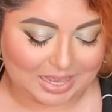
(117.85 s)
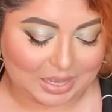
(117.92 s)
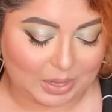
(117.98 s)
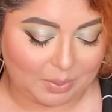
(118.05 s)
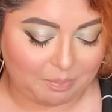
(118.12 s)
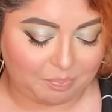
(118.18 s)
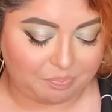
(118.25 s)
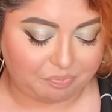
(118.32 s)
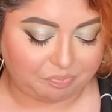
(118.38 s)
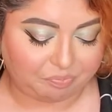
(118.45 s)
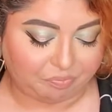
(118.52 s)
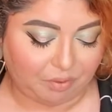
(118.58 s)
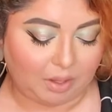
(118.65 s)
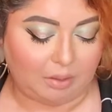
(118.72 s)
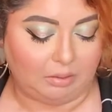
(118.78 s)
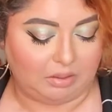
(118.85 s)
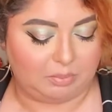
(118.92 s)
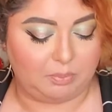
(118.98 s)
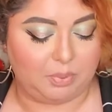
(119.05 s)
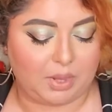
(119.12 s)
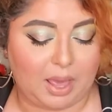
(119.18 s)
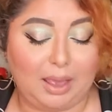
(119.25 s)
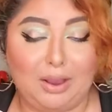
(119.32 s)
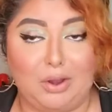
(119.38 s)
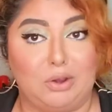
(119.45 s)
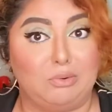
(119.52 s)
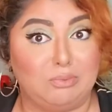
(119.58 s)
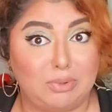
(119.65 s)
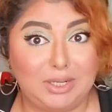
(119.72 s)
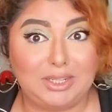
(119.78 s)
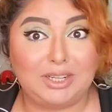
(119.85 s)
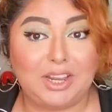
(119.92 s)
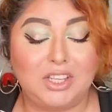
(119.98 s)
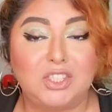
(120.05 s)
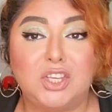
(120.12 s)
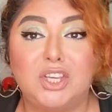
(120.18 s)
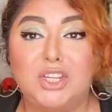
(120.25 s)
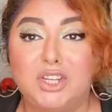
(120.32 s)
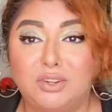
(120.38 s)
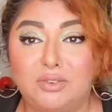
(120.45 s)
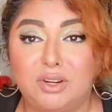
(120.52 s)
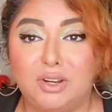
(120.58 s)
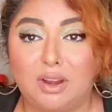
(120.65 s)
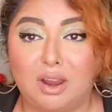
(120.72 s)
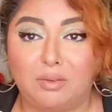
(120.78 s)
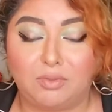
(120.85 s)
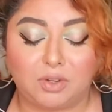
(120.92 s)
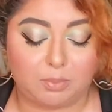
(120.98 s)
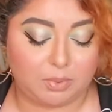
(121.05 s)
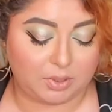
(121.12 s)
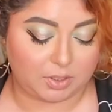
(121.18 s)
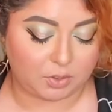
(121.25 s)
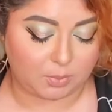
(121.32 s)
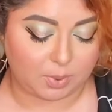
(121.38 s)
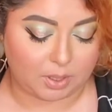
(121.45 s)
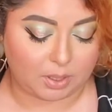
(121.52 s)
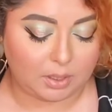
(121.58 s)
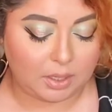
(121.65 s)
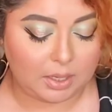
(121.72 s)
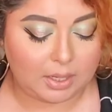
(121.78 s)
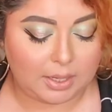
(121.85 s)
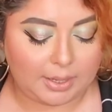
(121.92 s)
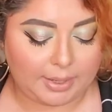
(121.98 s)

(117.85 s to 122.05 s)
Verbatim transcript: Um, in black are really nice, and they're very comfortable as well.